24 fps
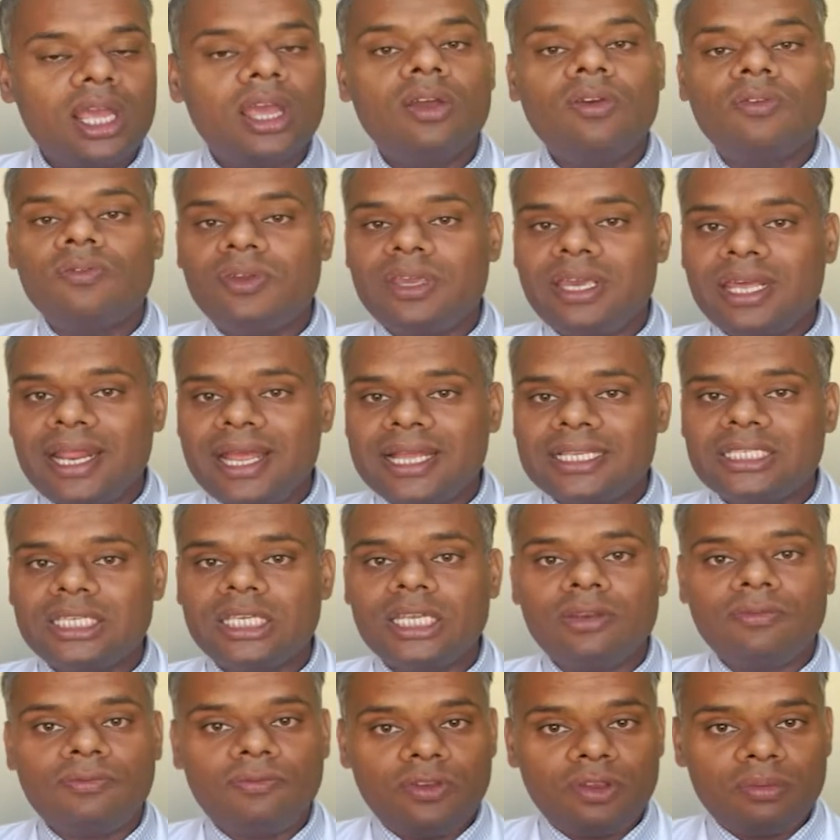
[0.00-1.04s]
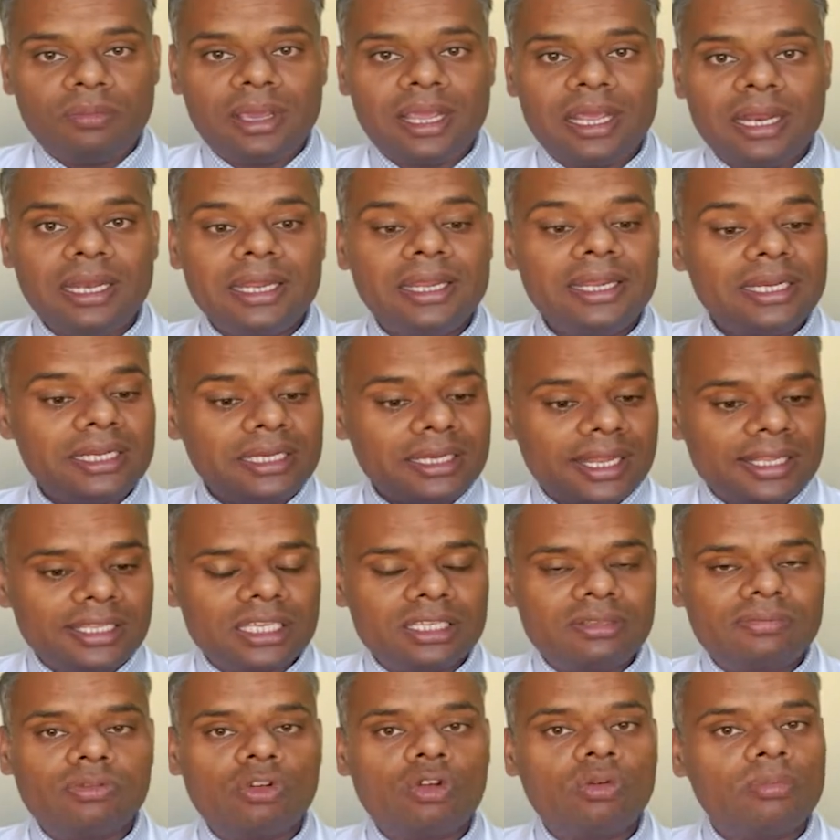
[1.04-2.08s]
whereas in female it
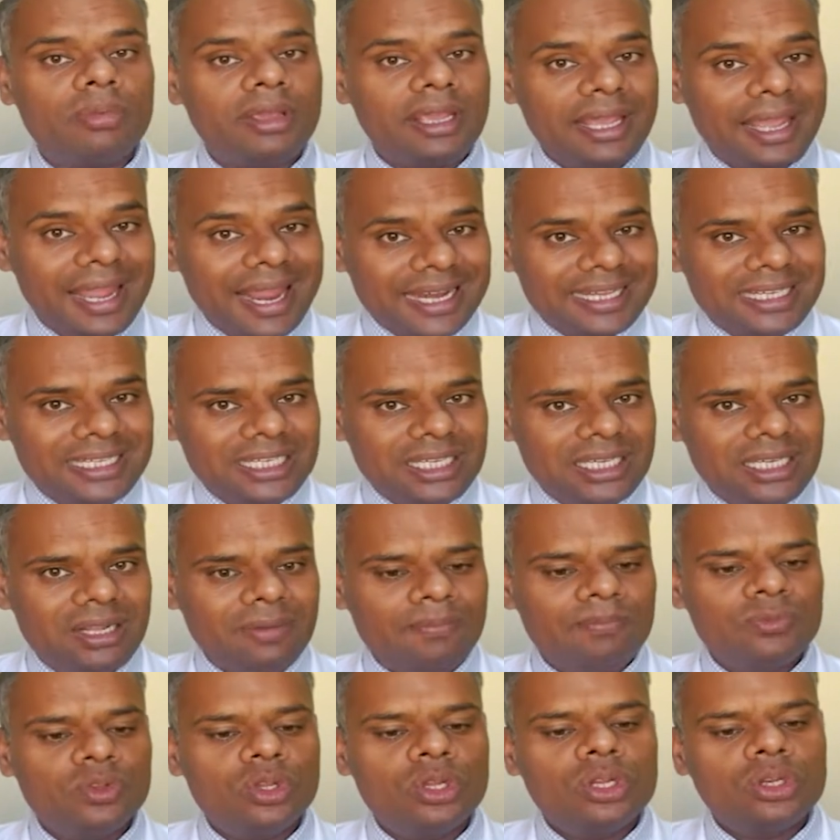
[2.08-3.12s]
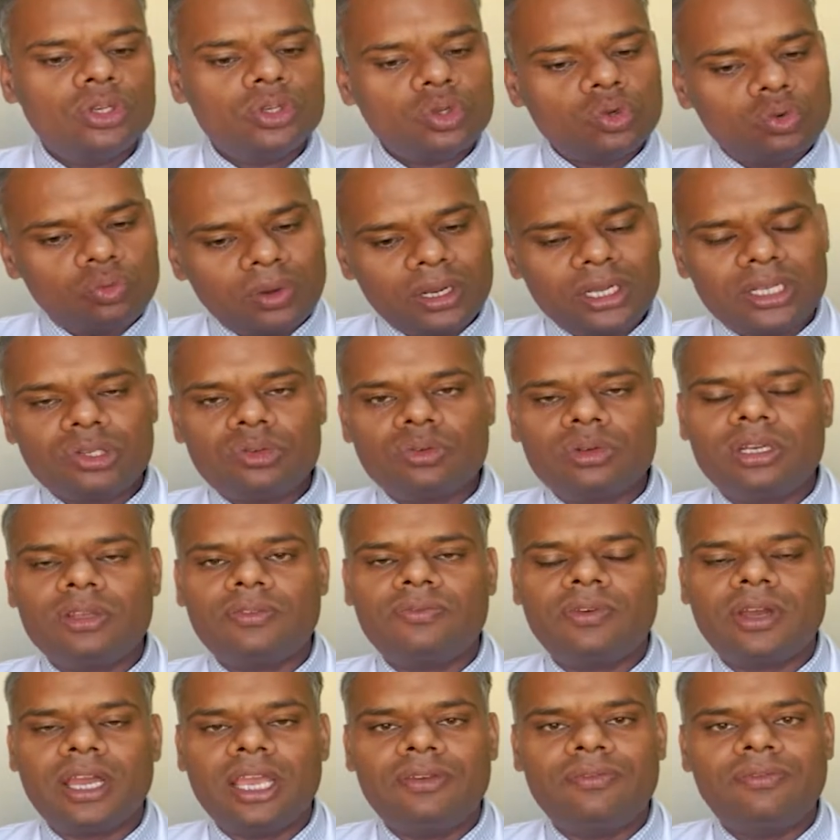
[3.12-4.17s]
ranges from 80 to
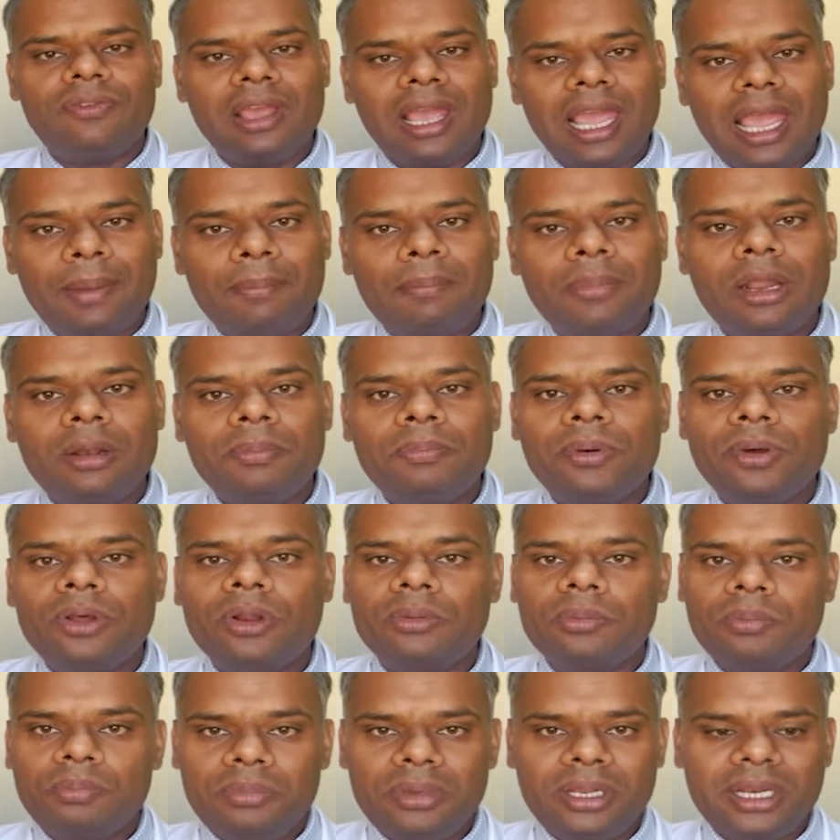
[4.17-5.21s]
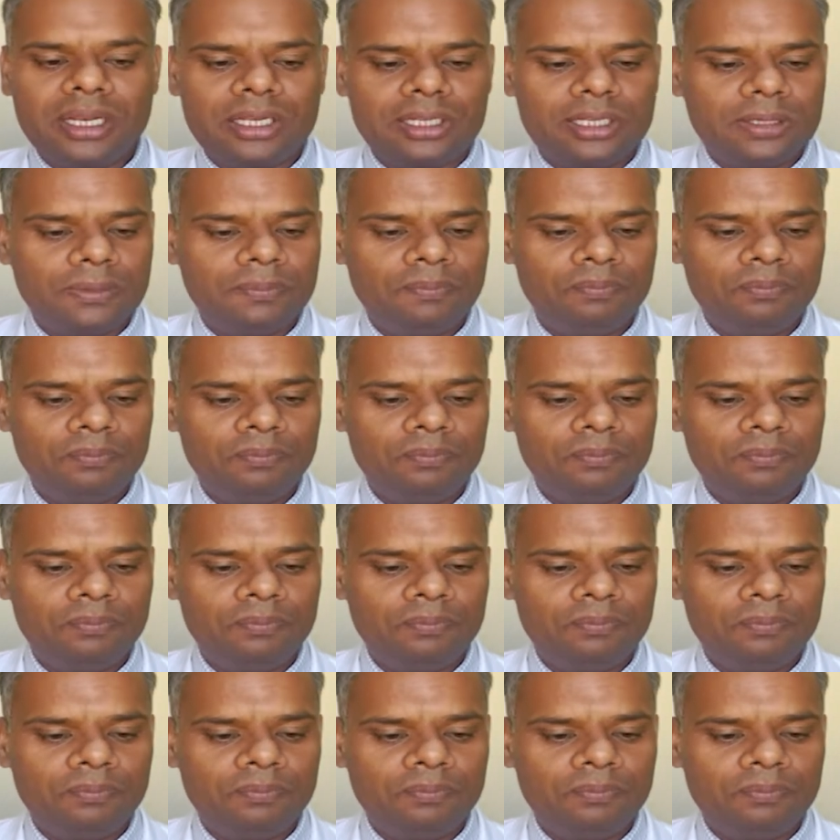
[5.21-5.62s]
125 ml per minute,